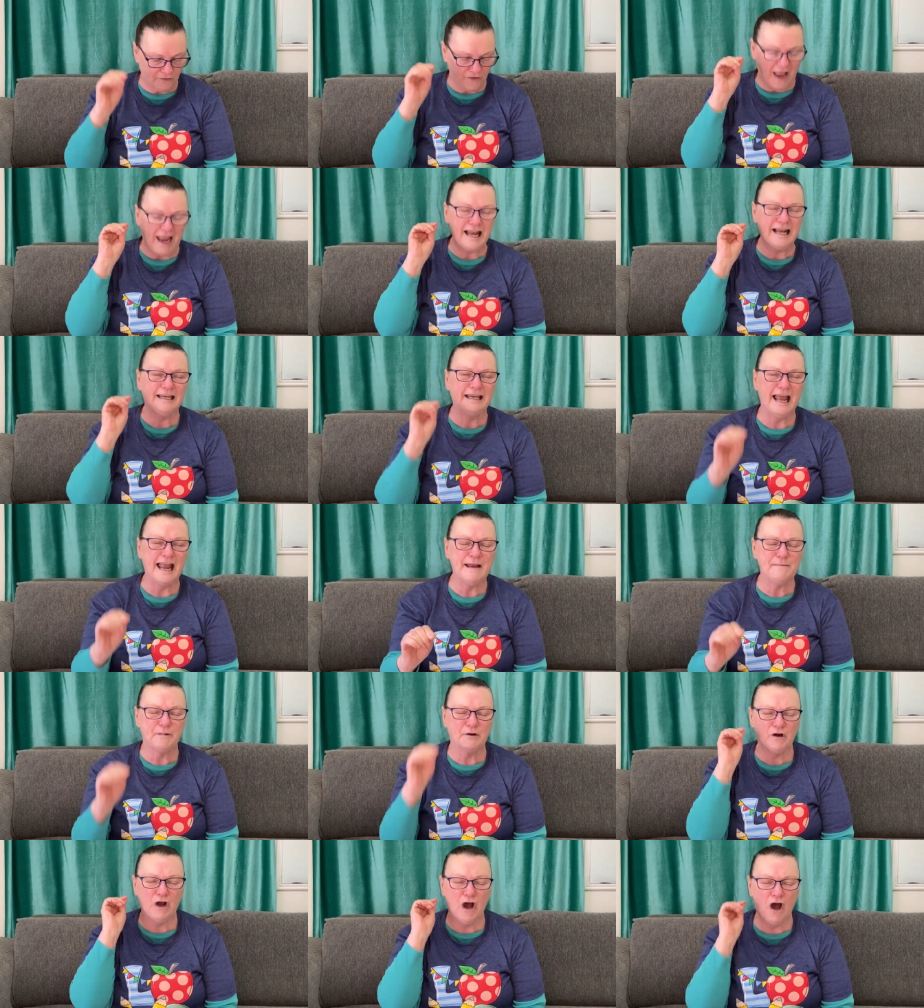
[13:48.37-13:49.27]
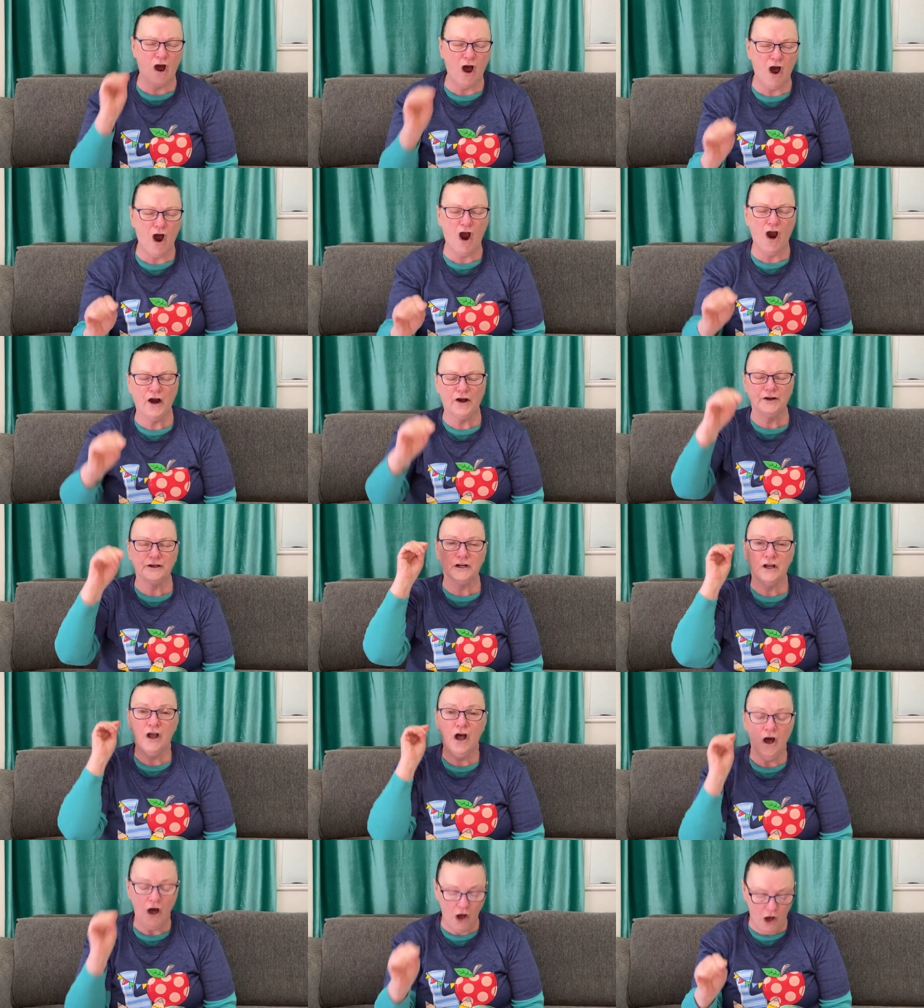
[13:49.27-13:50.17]
they labor hard
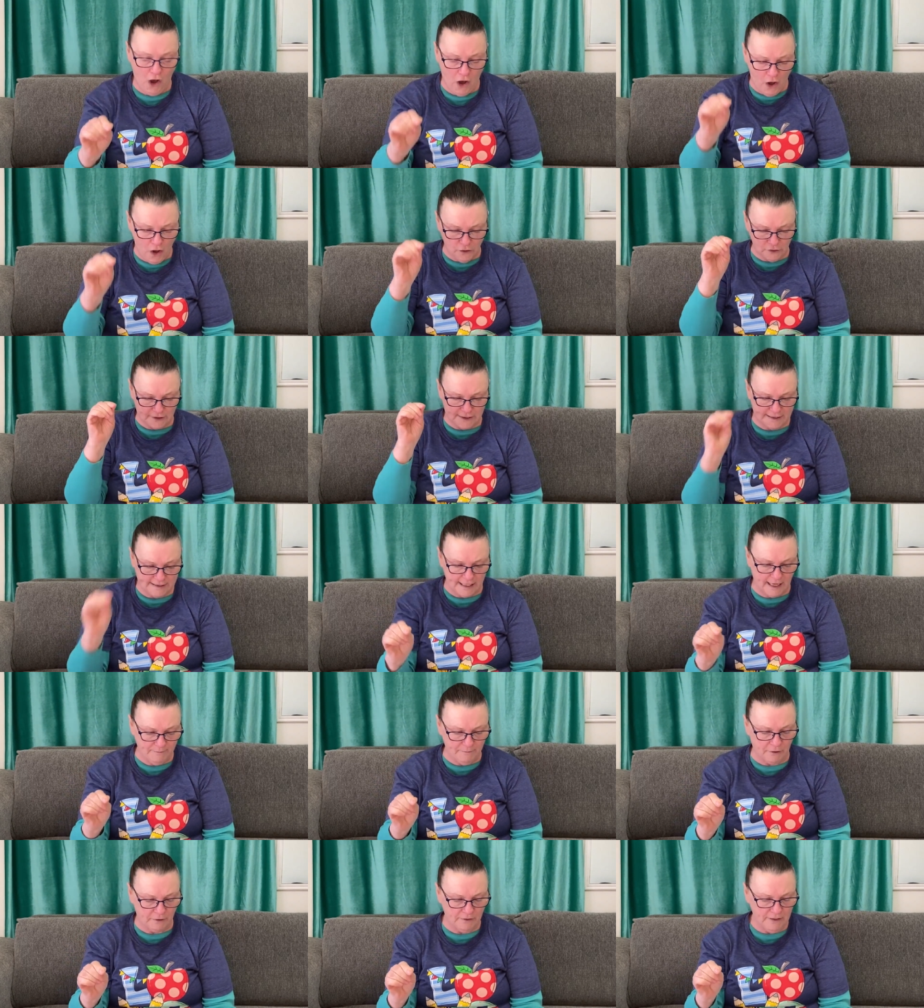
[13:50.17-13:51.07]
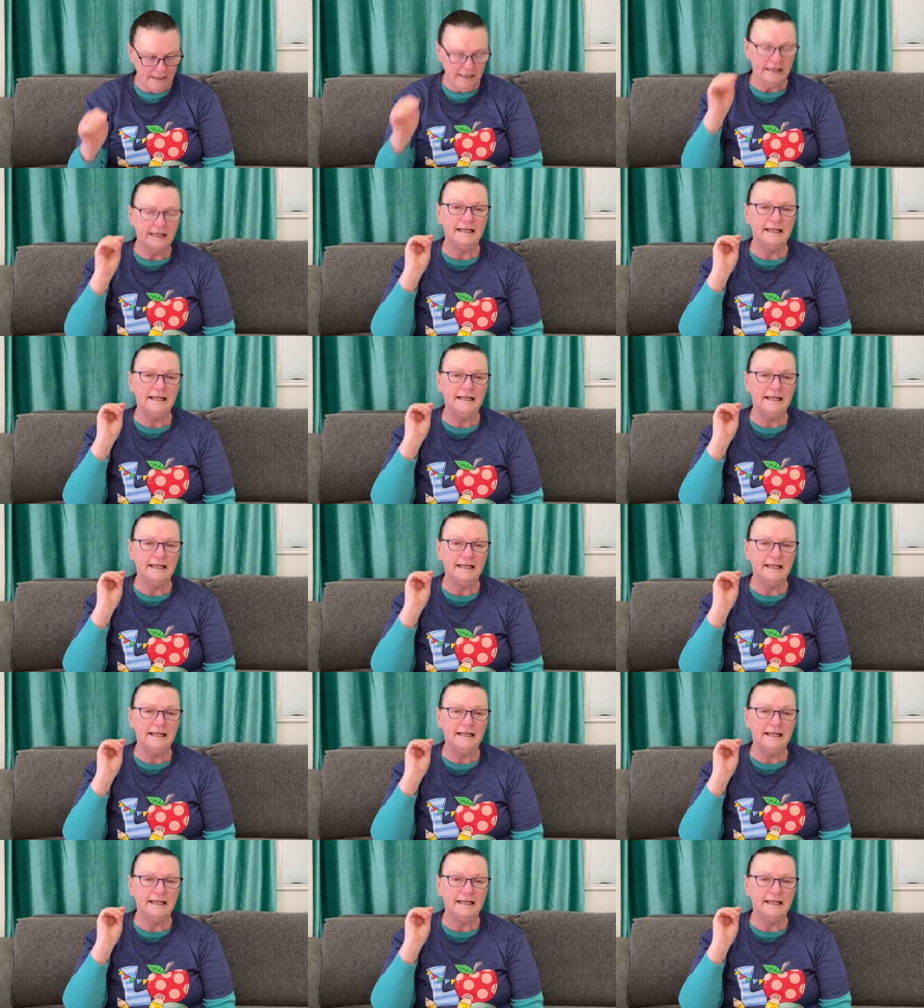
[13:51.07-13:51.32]
all summer,